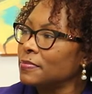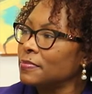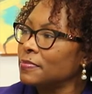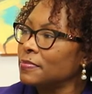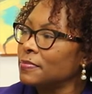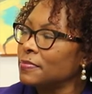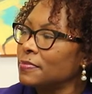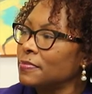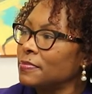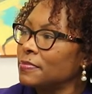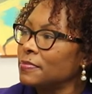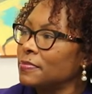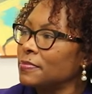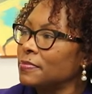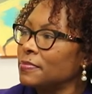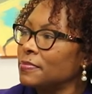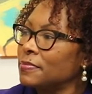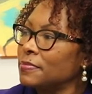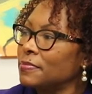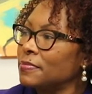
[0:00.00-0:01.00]

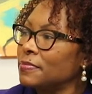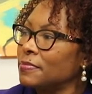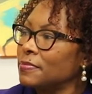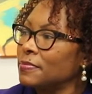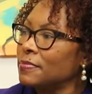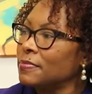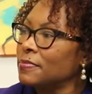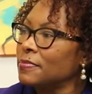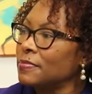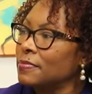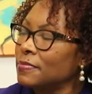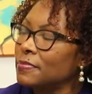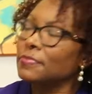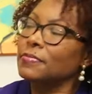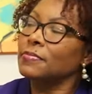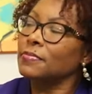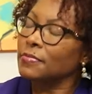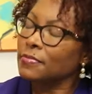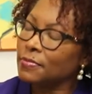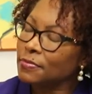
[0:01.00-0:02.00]

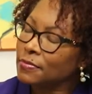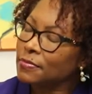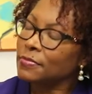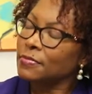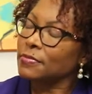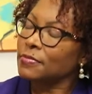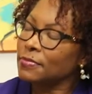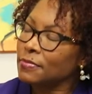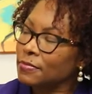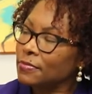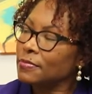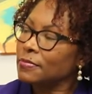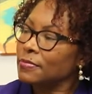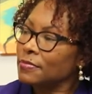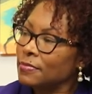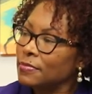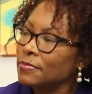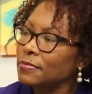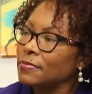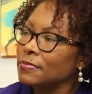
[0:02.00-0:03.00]

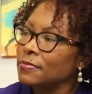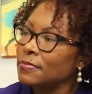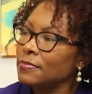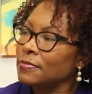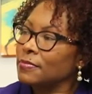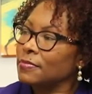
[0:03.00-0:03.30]
(not speaking)